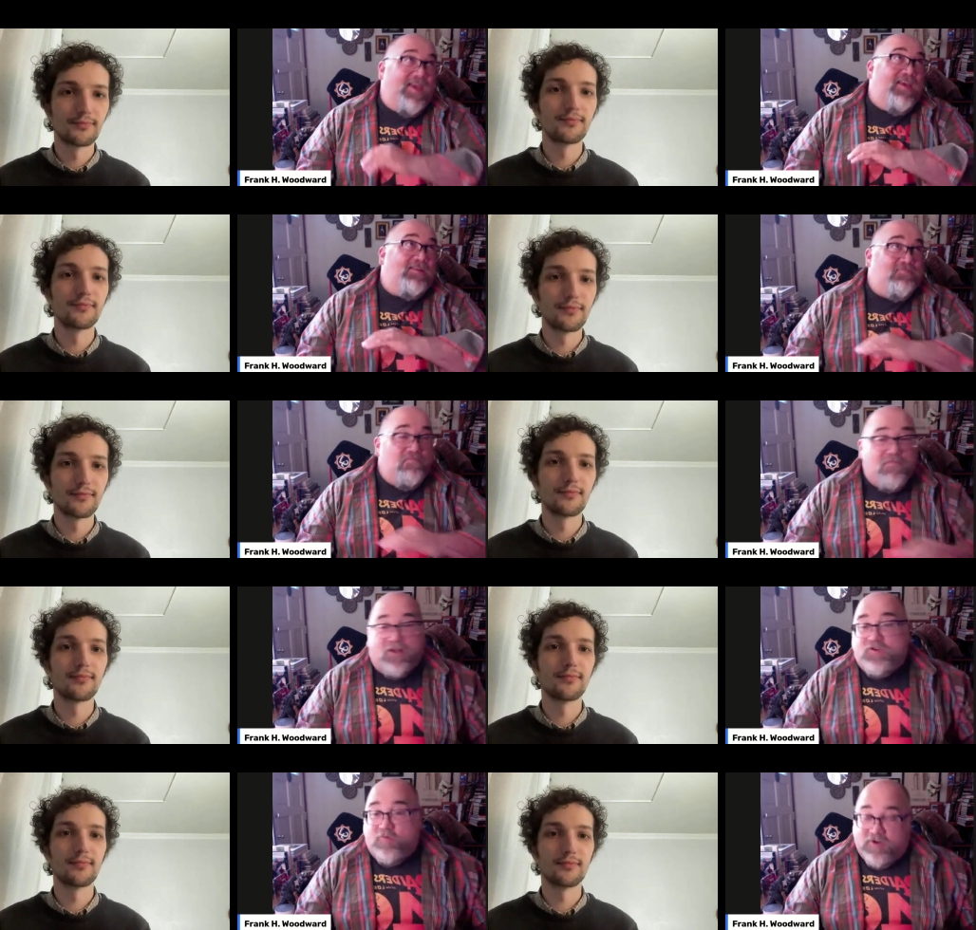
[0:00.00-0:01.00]
Speaker 1: is
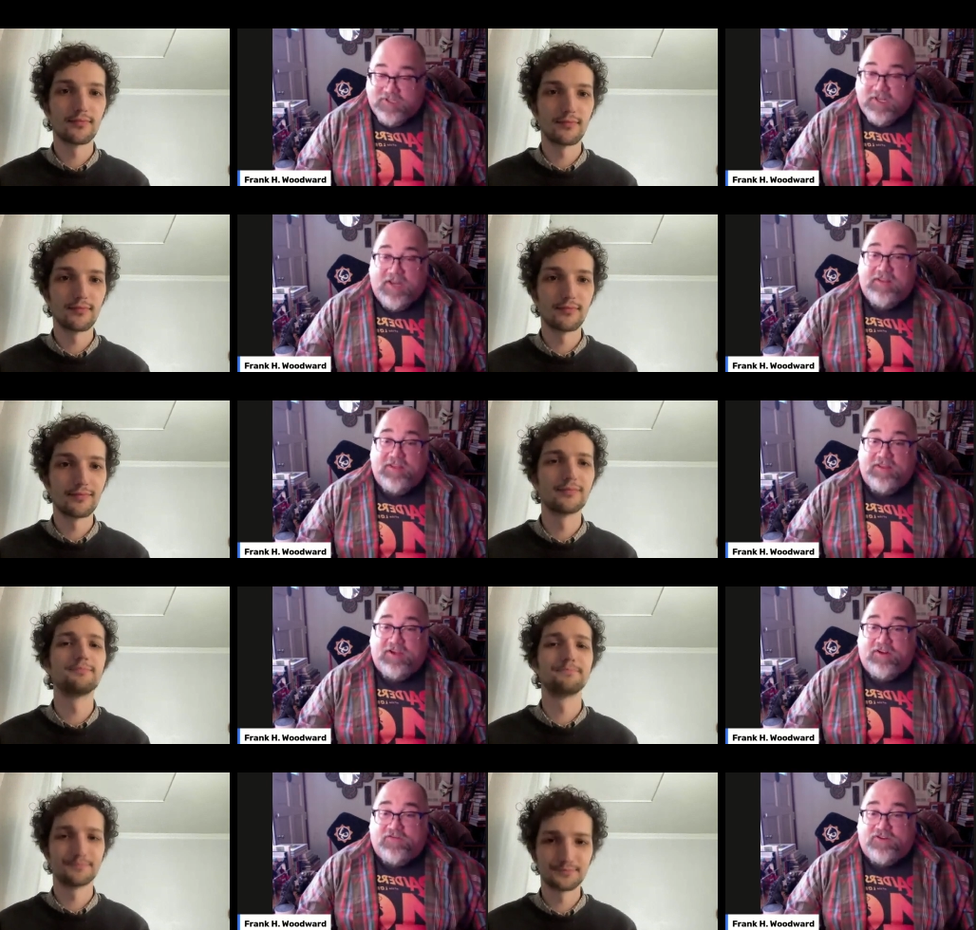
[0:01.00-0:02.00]
much worse than anything they
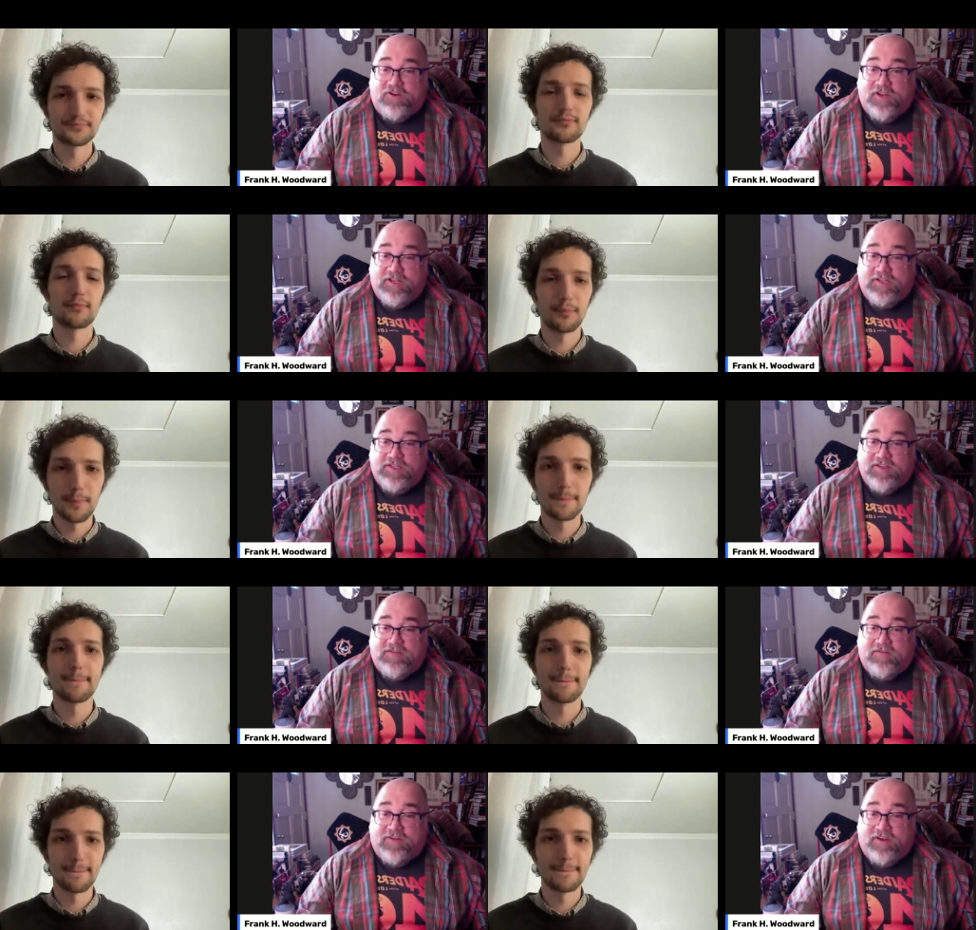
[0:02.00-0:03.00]
could have shown in
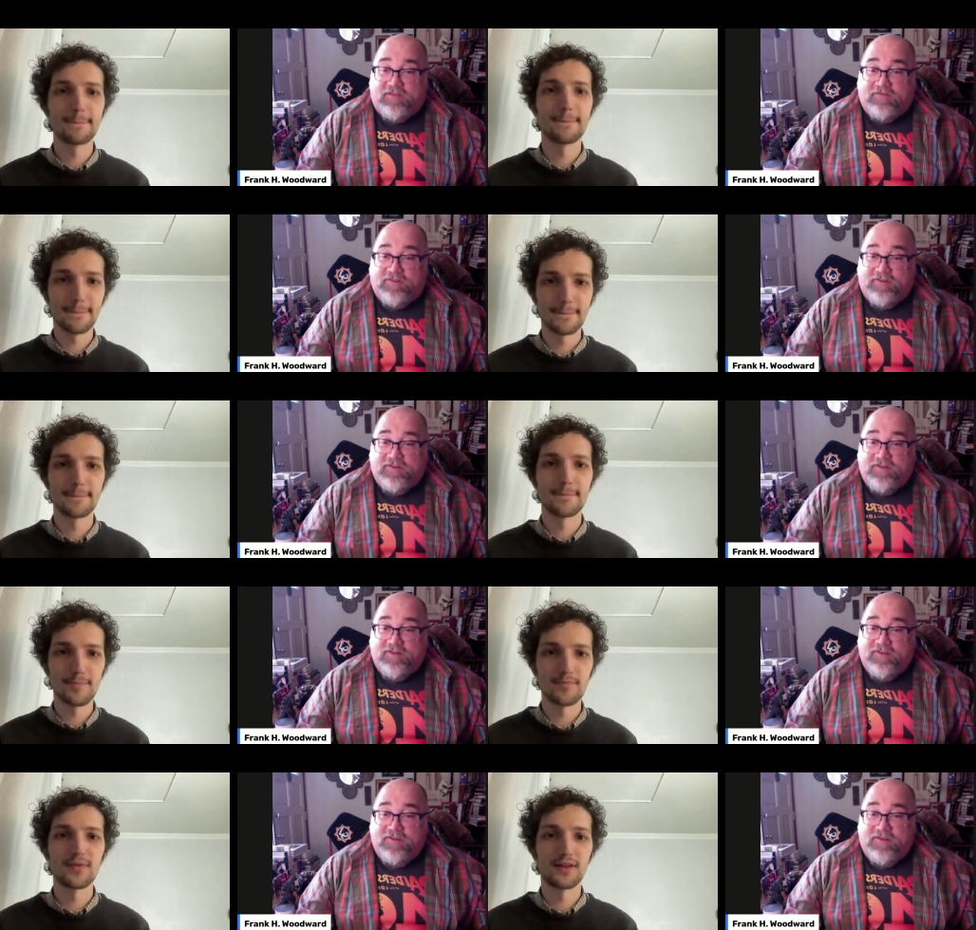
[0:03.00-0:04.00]
1975.
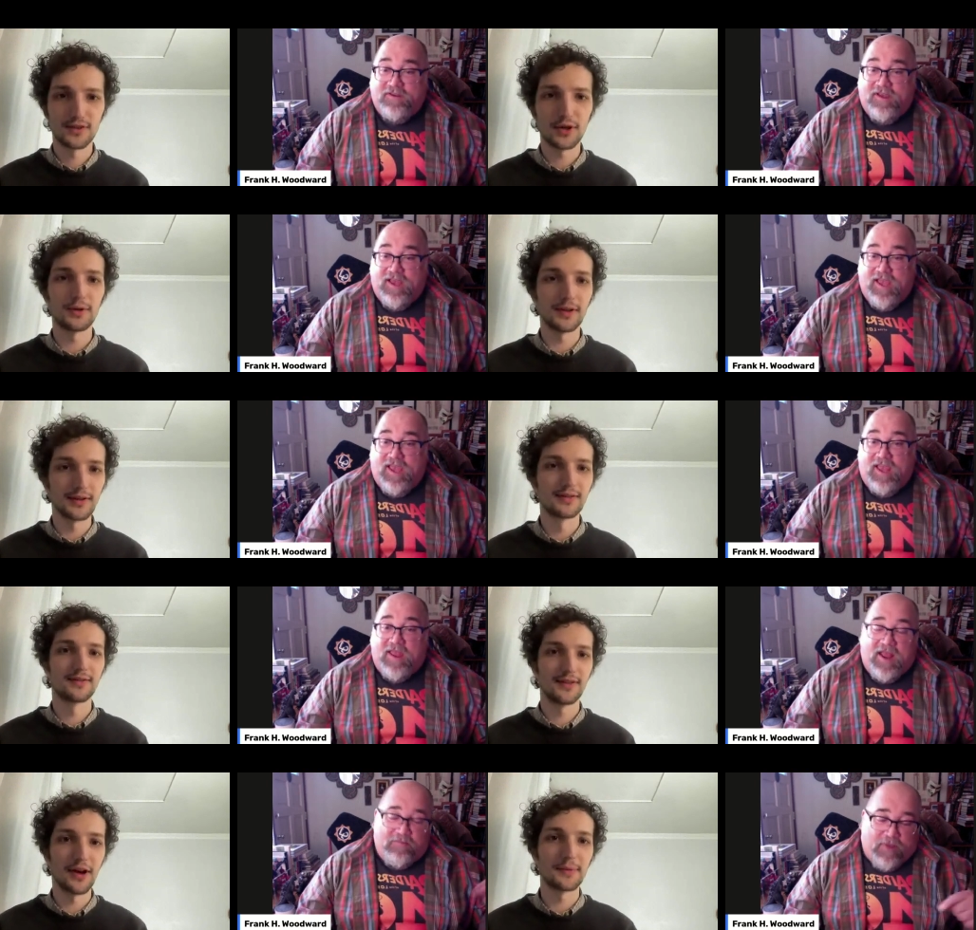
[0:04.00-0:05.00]
Speaker 2: Totally. And
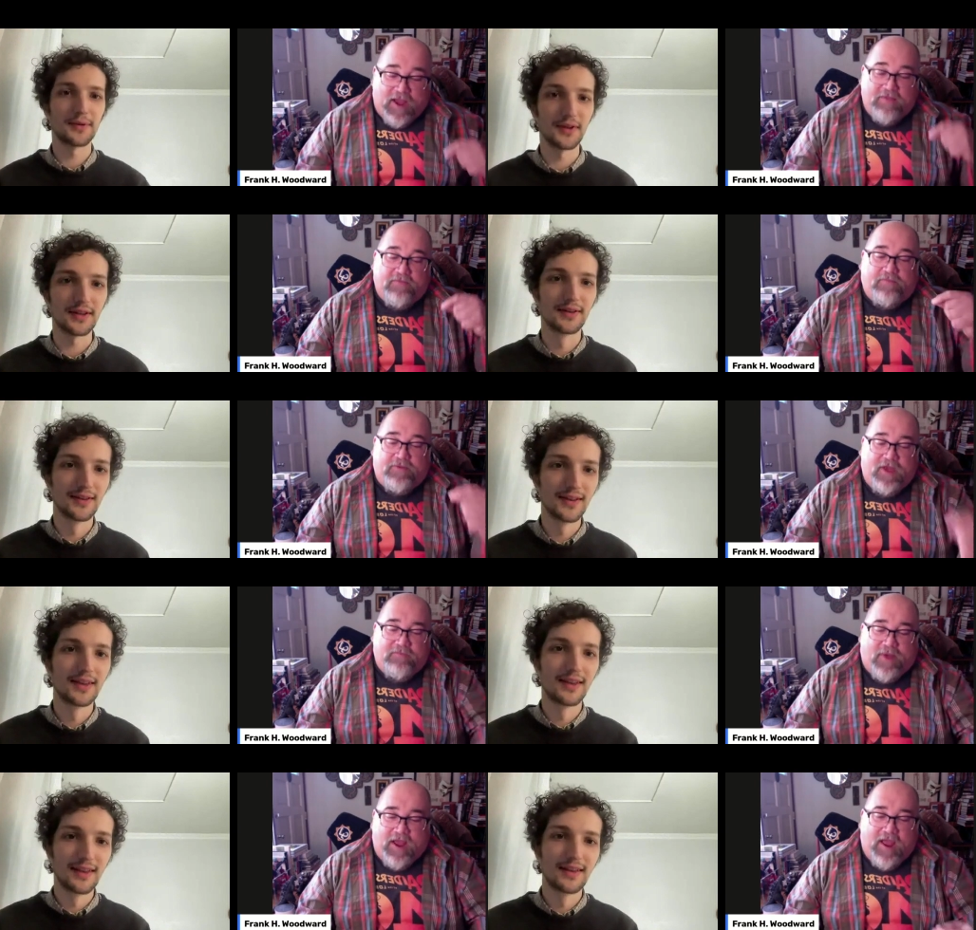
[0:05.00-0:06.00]
no, by, absolutely.
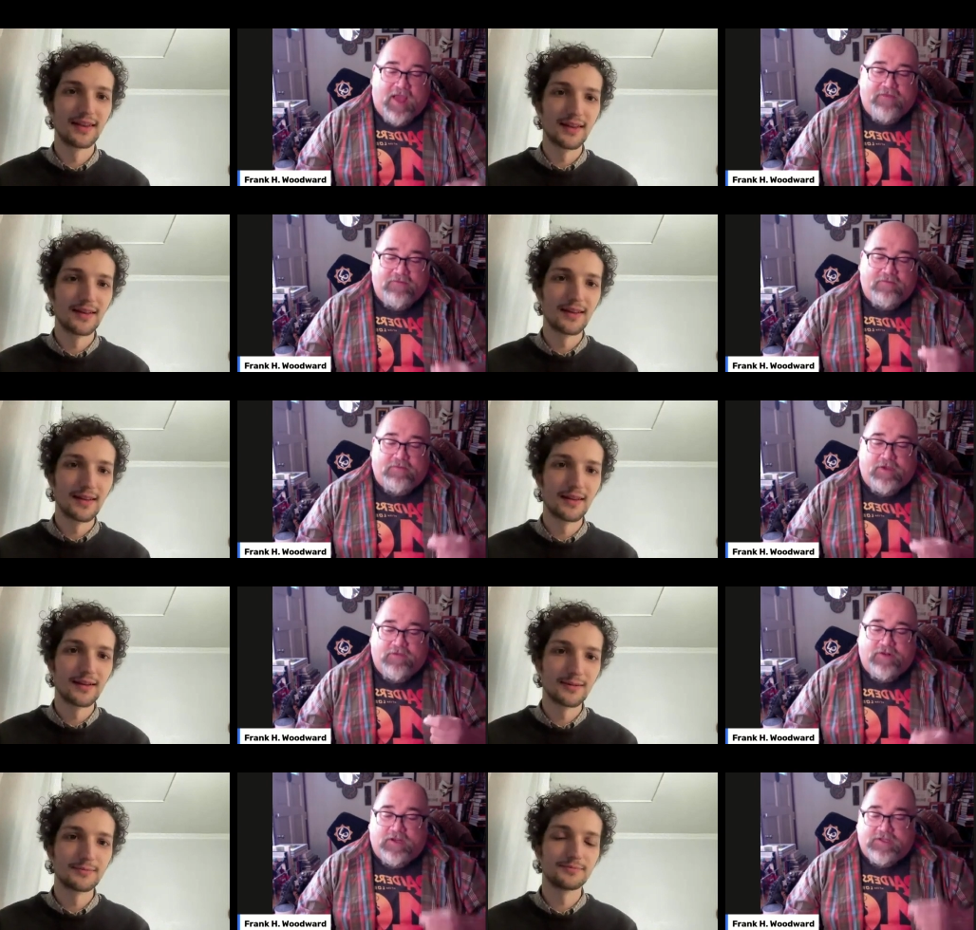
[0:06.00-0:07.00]
Speaker 1: by having
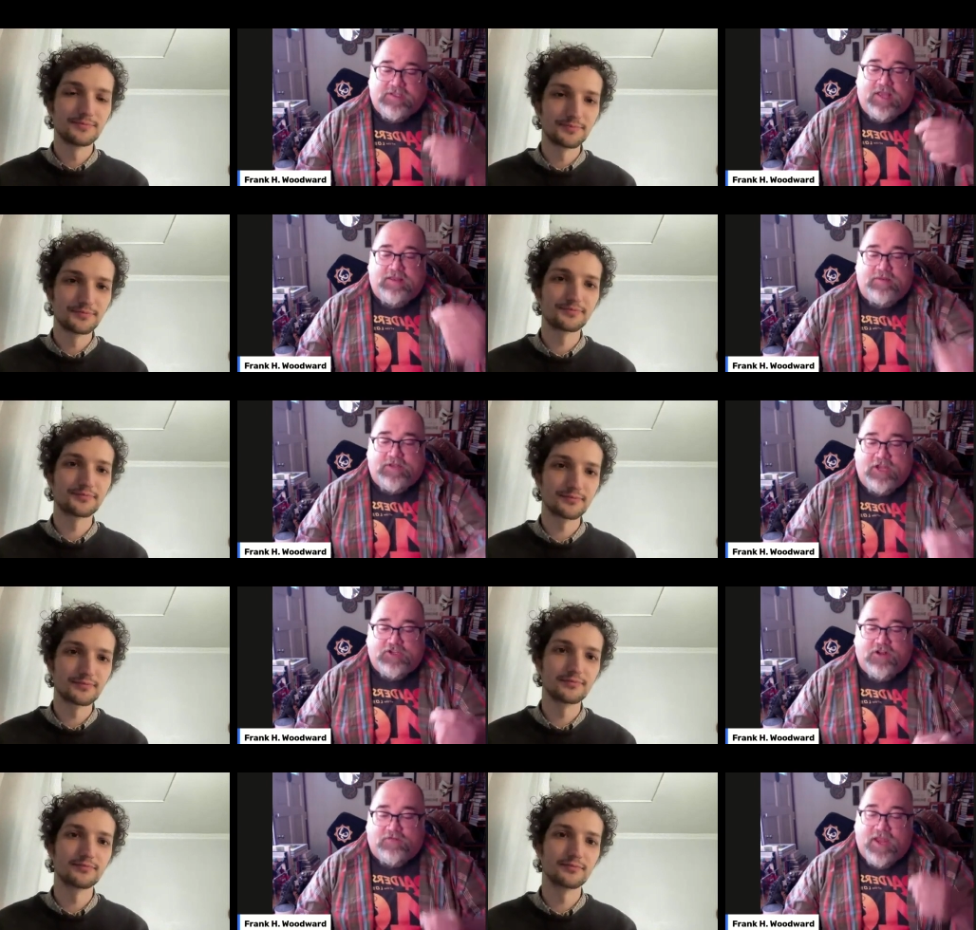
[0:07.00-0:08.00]
given us that
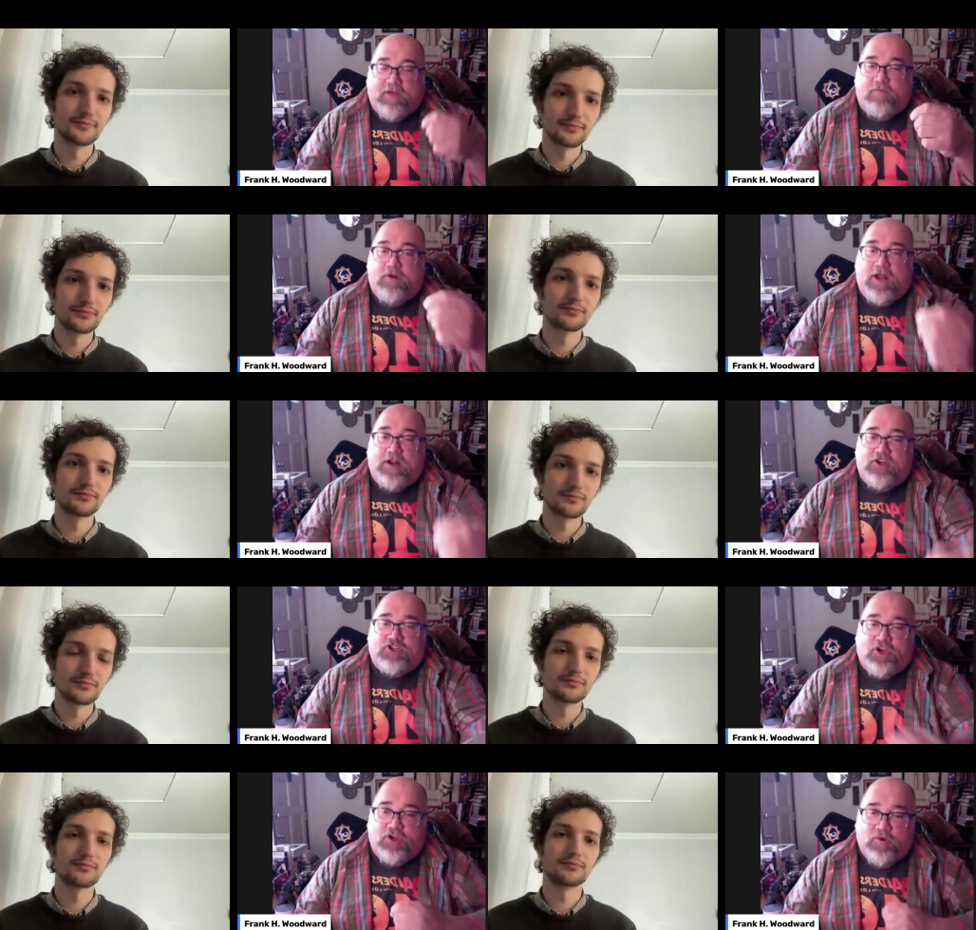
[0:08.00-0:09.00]
limitation of like, we're not going to
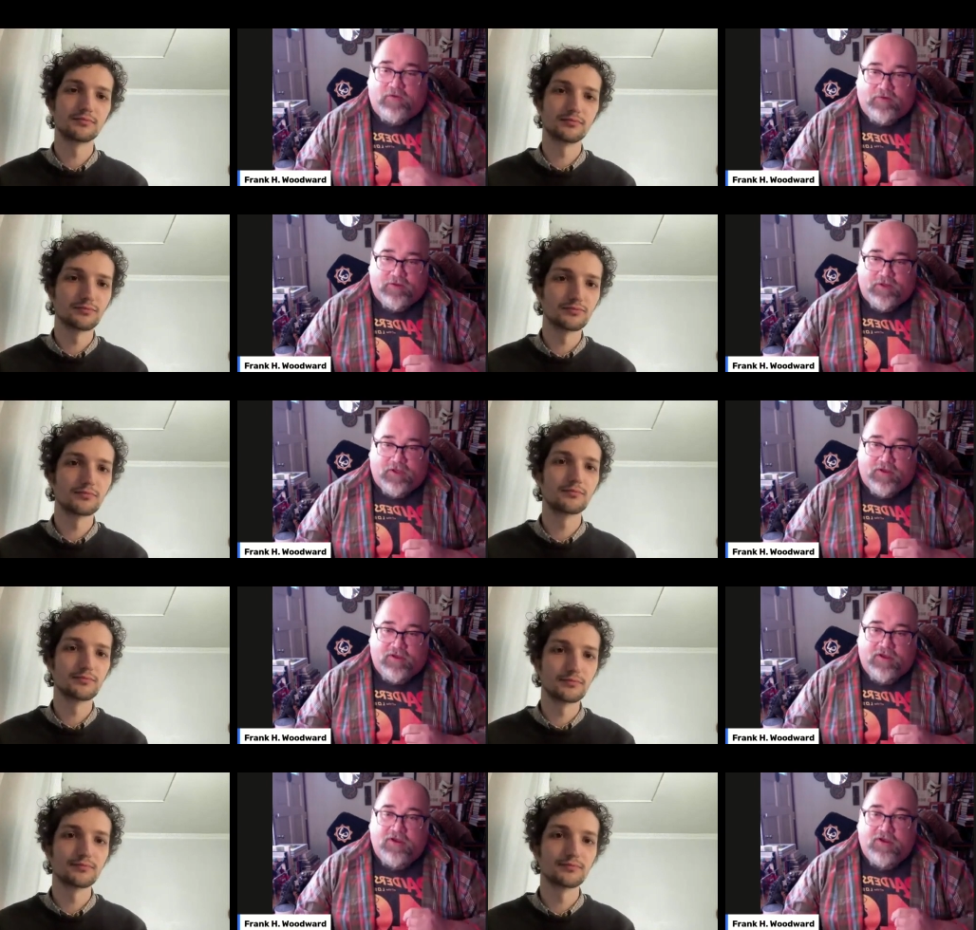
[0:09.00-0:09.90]
show you everything,